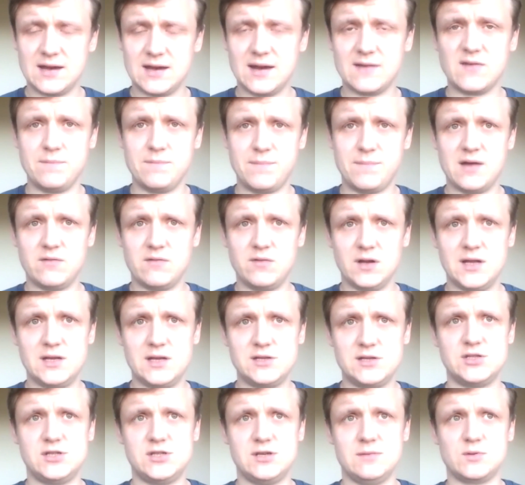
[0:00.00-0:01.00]
having better
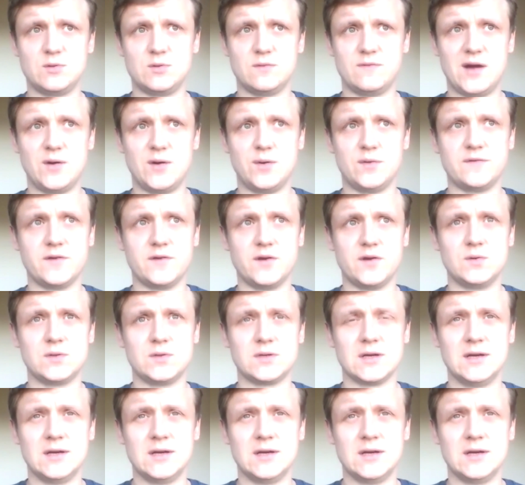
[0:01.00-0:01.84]
relationships with our food,